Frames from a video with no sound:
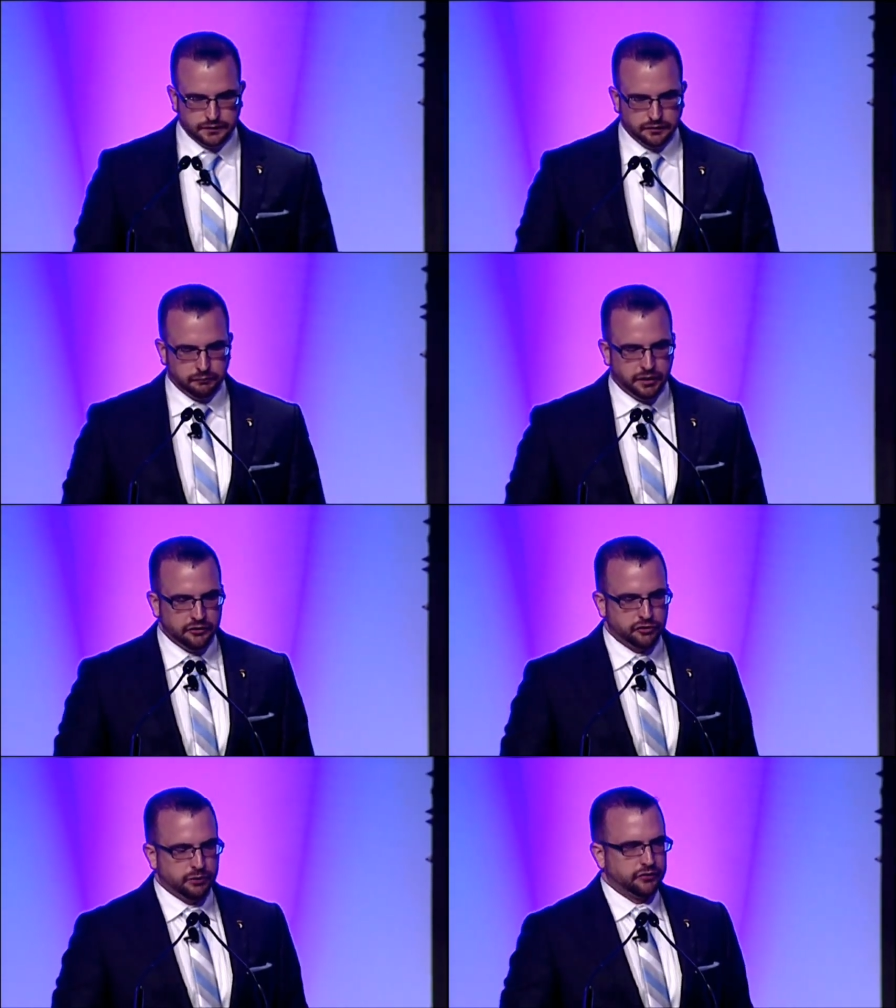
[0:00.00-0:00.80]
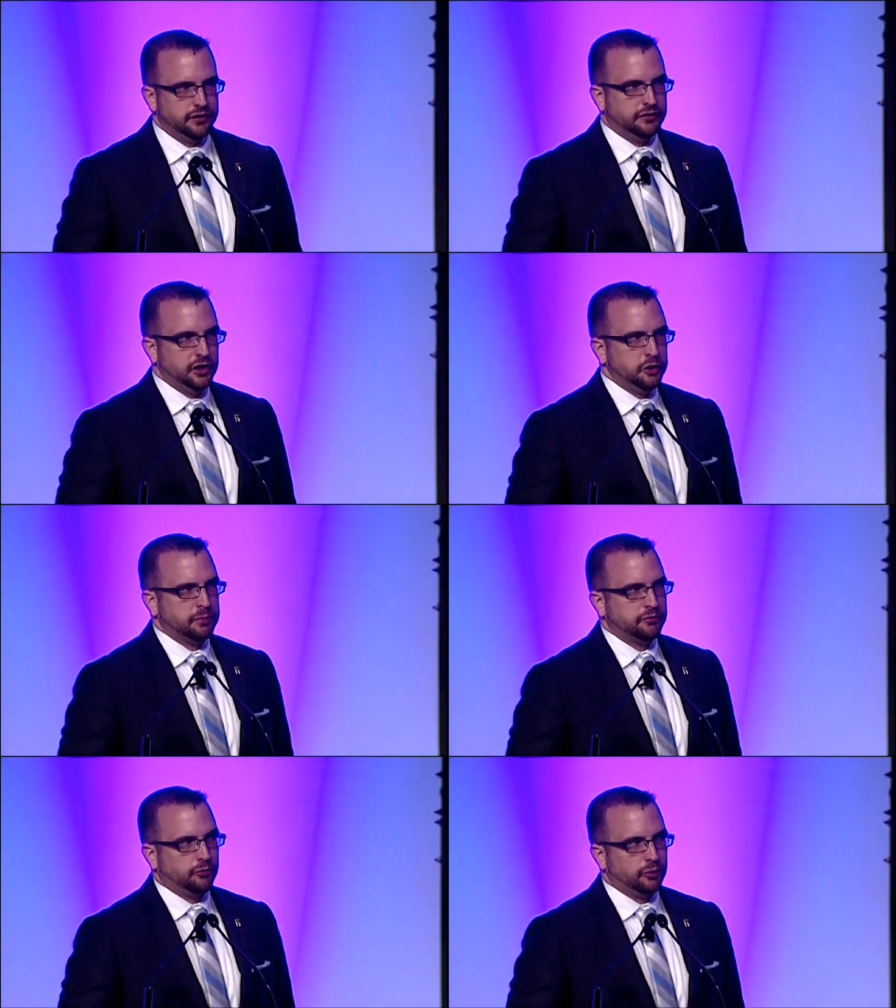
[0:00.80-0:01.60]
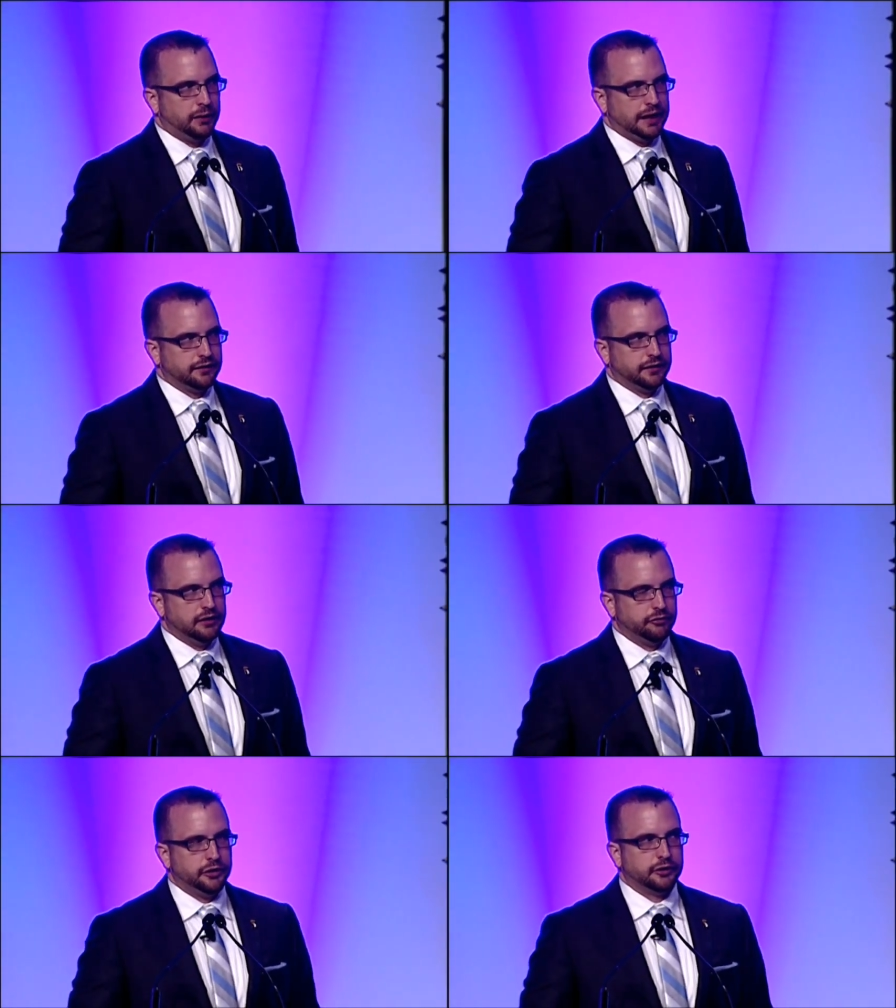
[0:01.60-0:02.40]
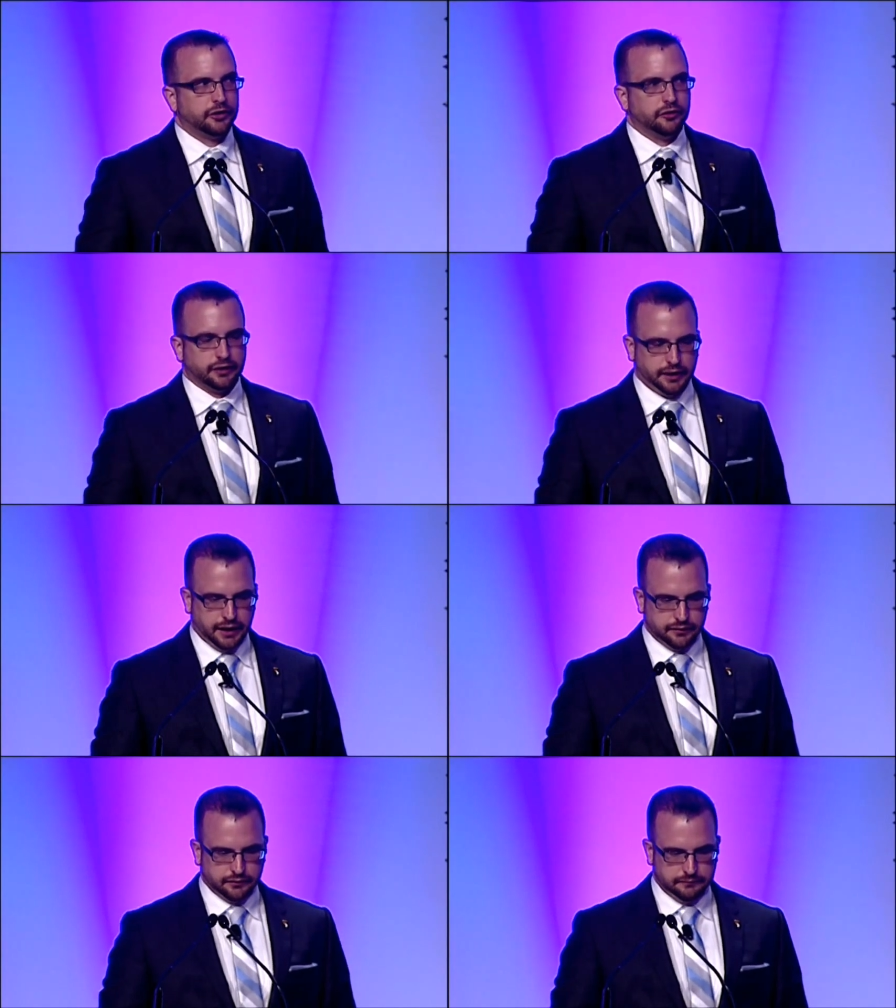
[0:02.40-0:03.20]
means you must continue to perform at the level that you're currently at.